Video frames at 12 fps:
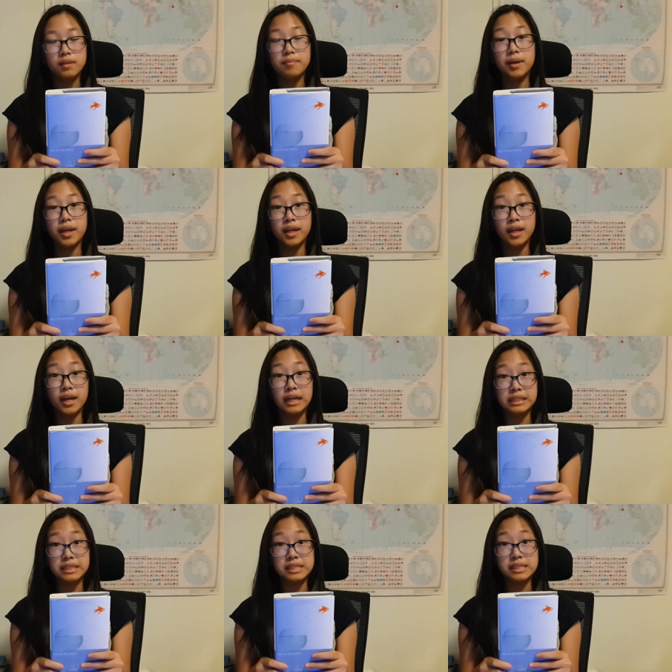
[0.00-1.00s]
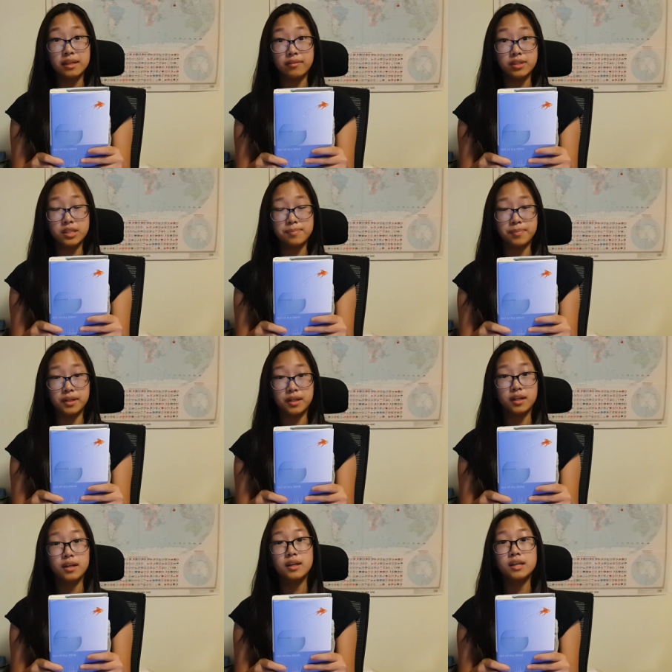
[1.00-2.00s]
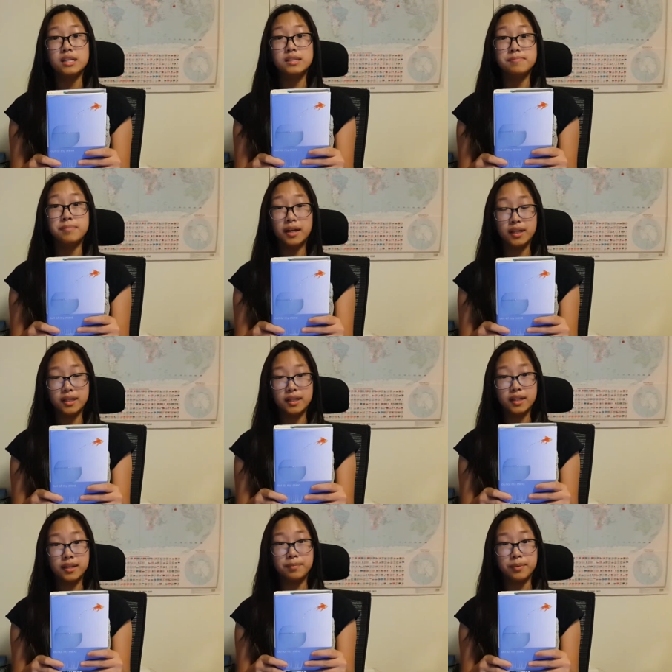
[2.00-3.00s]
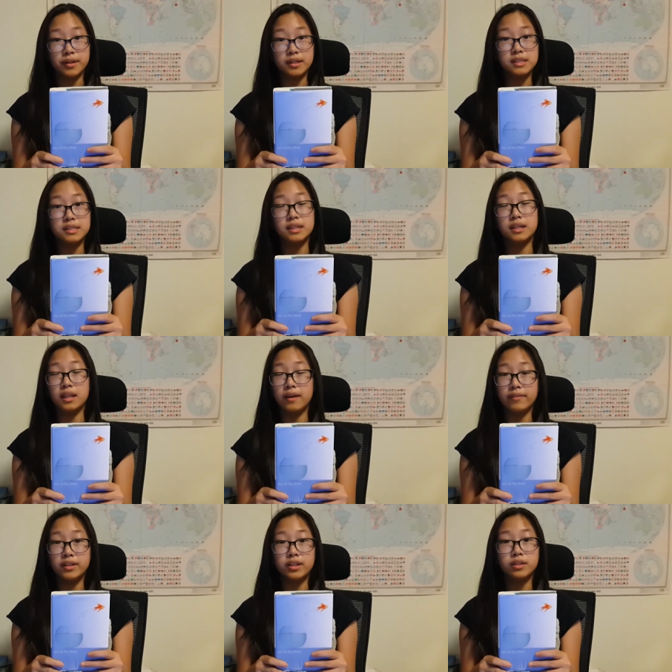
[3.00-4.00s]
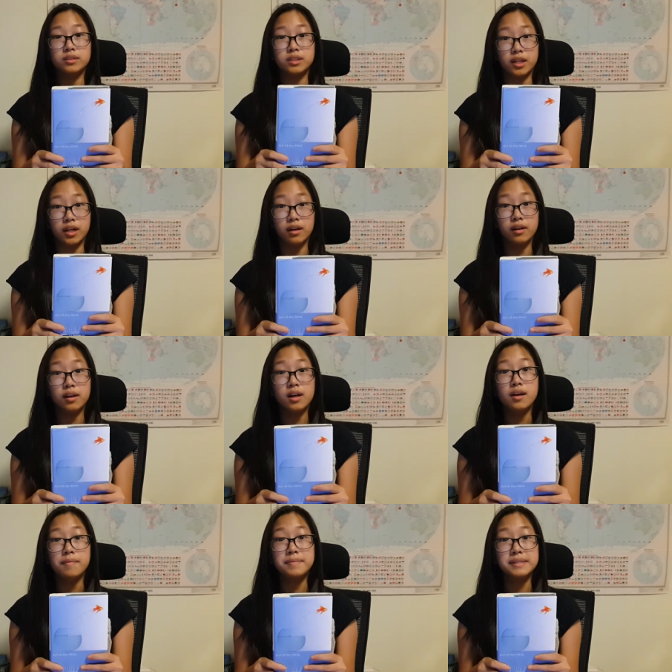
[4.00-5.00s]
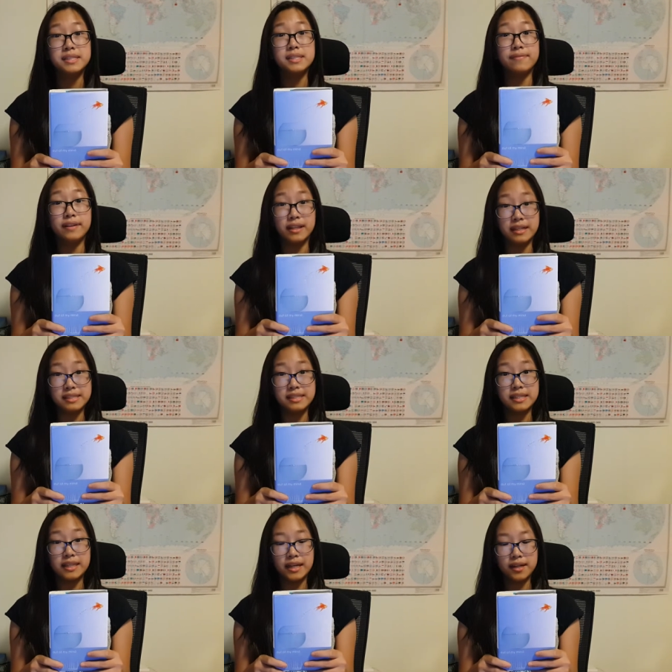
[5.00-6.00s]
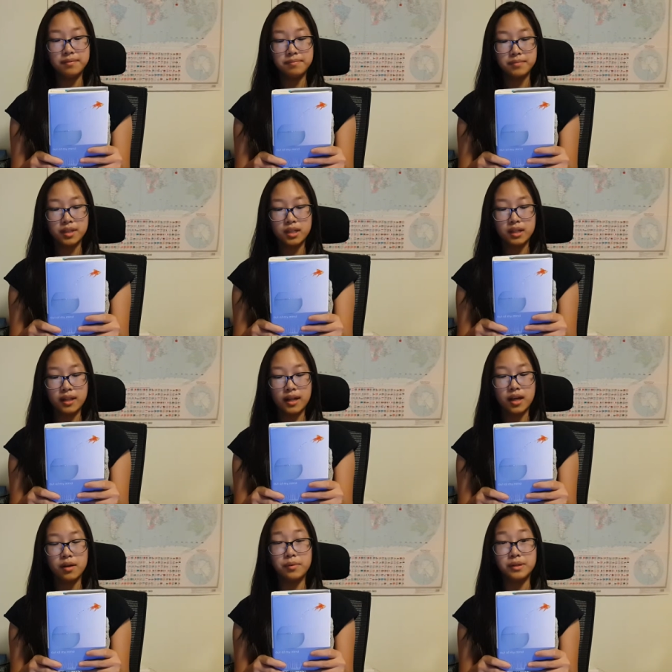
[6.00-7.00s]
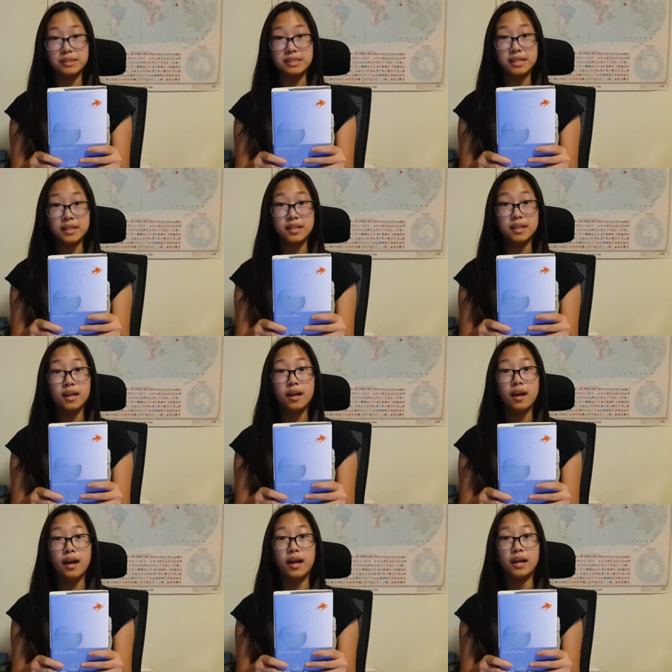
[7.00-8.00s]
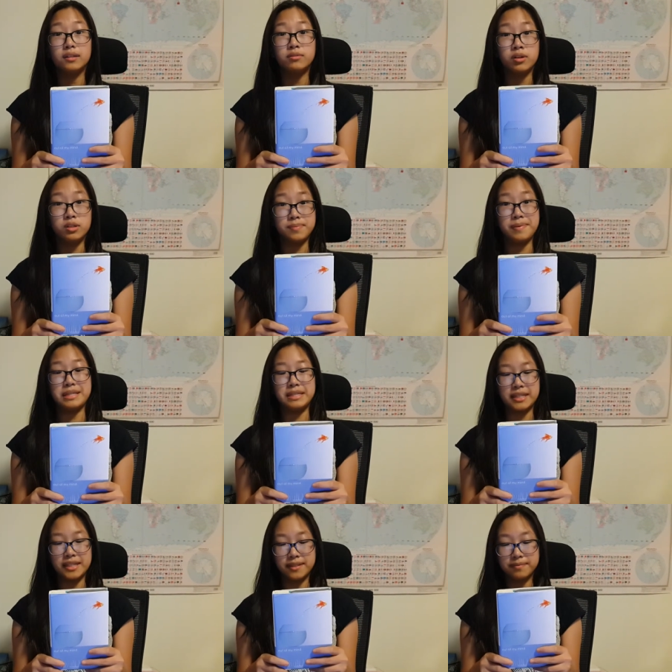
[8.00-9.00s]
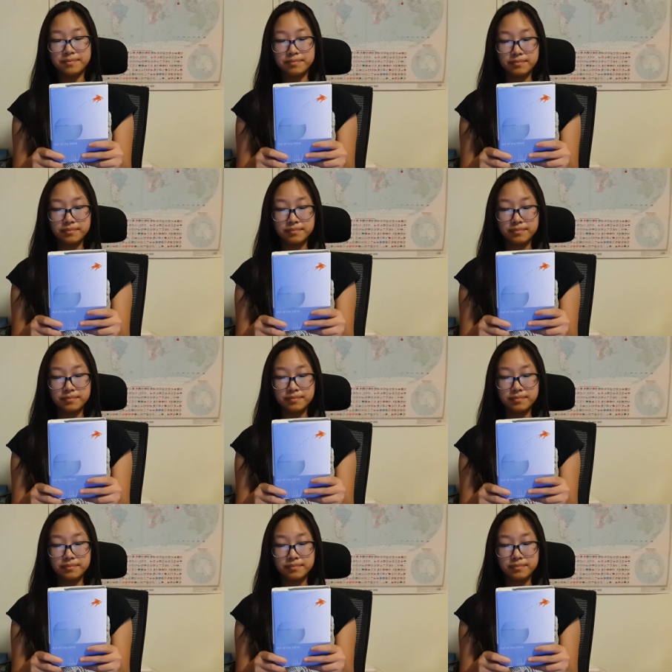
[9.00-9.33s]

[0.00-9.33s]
The main characters of this book is Melody Brooks, an 11-year-old girl, Mrs. Valencia, Claire Wilson, and Rose Spencer.